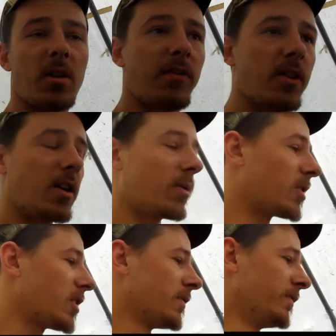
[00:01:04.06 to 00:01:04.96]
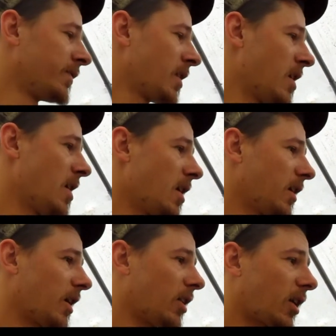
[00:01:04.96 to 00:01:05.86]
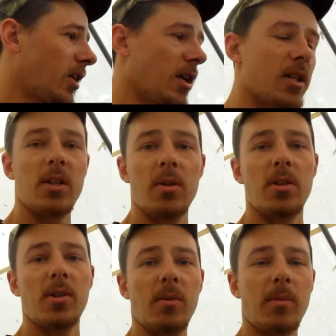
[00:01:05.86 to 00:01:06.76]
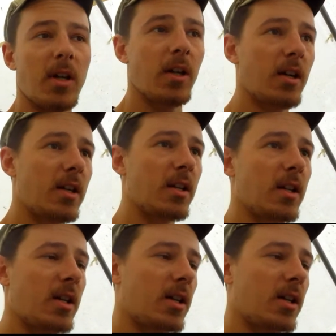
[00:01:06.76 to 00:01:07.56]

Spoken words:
figured, well, got looking on YouTube there, and